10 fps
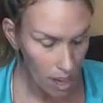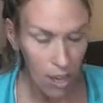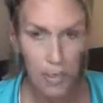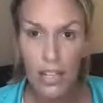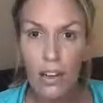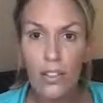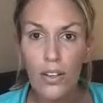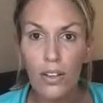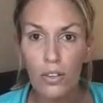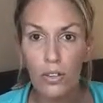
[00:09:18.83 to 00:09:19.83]
And then
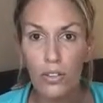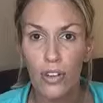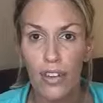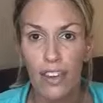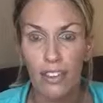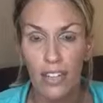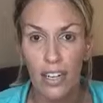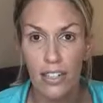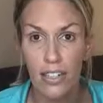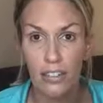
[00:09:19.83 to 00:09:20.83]
also on the Google Drive, I have a
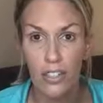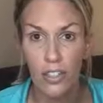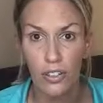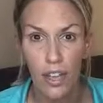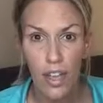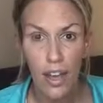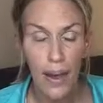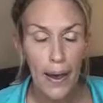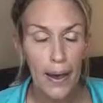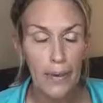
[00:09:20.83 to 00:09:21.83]
lot of stuff too.
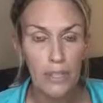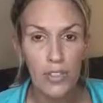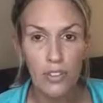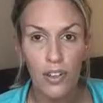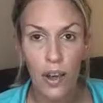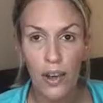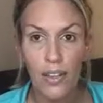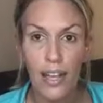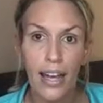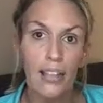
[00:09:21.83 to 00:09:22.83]
So if you're not
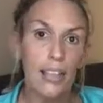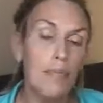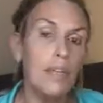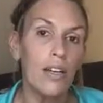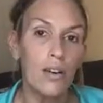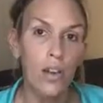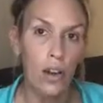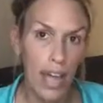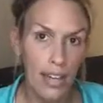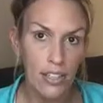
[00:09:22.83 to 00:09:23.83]
on that, let me know and
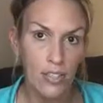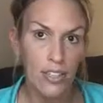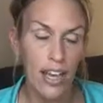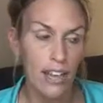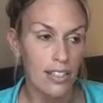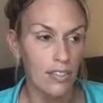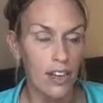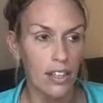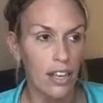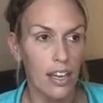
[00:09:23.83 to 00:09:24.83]
I'll add you to that, because I've
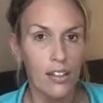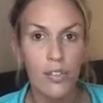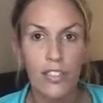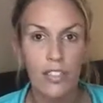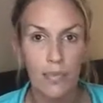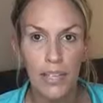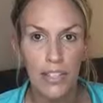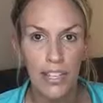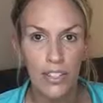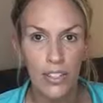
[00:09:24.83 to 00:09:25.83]
got like hundreds of
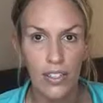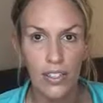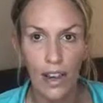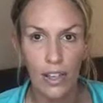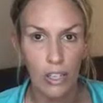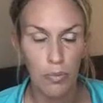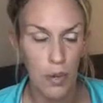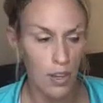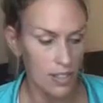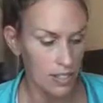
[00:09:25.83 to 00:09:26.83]
meditations,
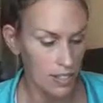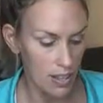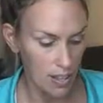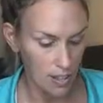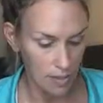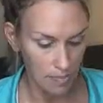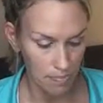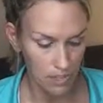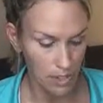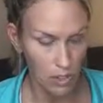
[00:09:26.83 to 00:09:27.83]
audiobooks,
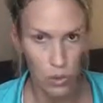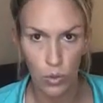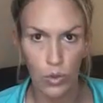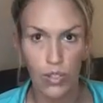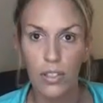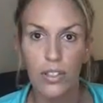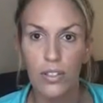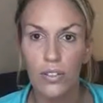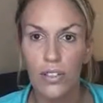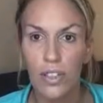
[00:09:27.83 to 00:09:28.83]
different tools you can
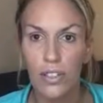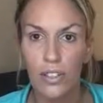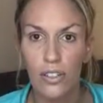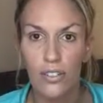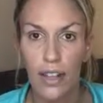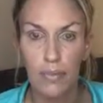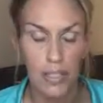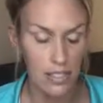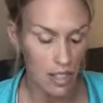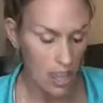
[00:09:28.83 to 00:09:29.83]
use in your
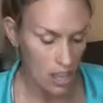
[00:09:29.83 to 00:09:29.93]
development.